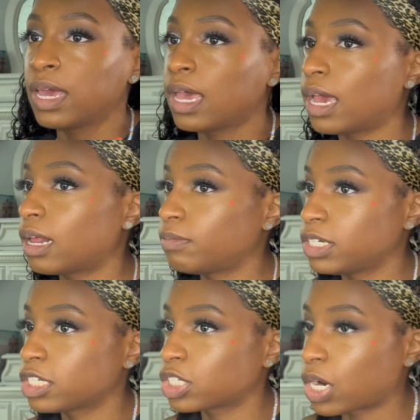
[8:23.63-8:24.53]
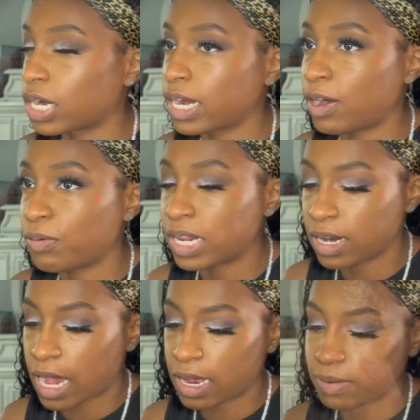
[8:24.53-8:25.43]
And I'm just starting out with a
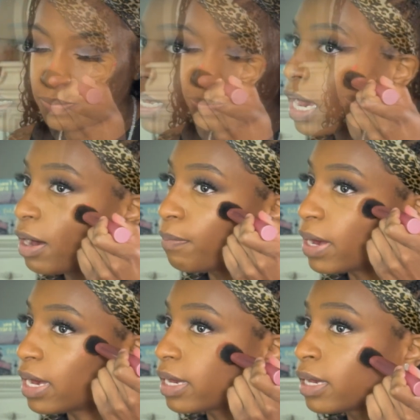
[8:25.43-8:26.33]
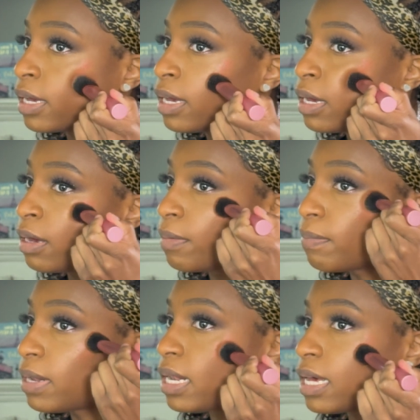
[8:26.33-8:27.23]
dot. Blend out my
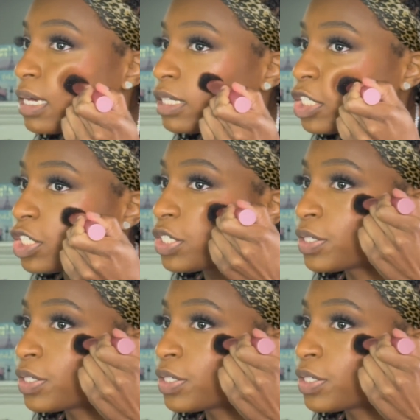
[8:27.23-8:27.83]
blush.